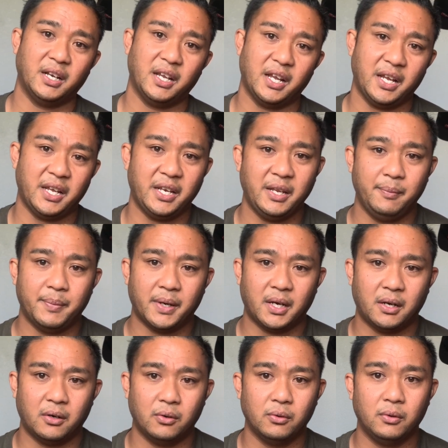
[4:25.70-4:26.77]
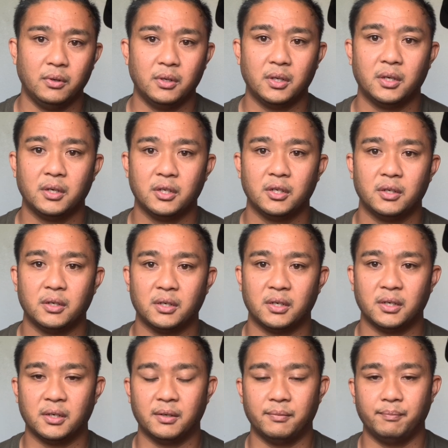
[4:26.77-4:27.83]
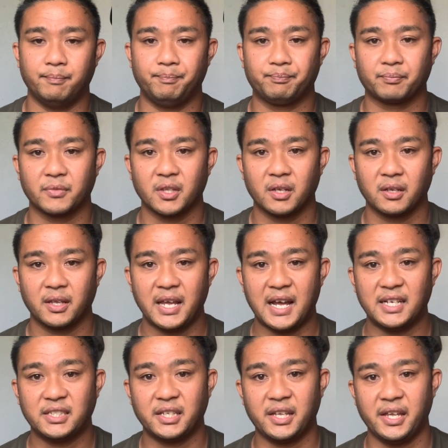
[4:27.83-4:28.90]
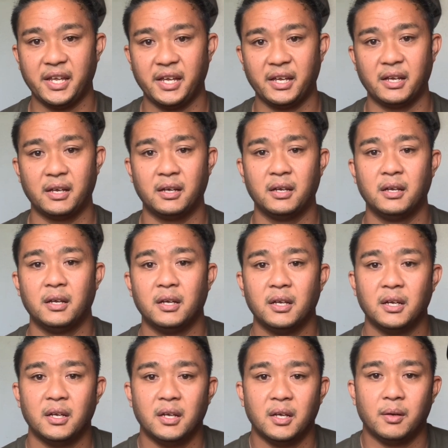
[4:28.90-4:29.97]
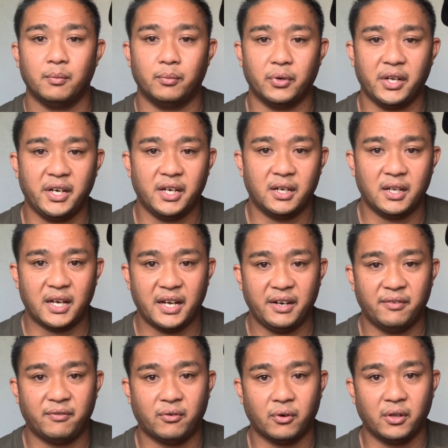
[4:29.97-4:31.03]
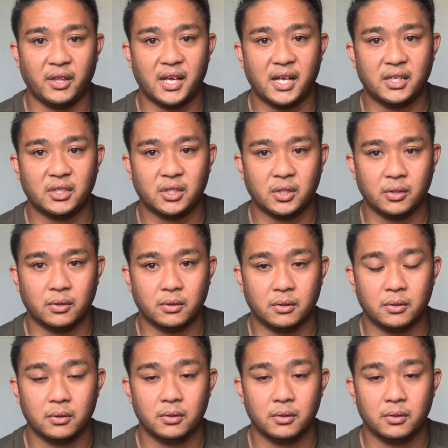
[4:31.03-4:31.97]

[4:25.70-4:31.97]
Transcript: 80 pound Cast King braided line for that. So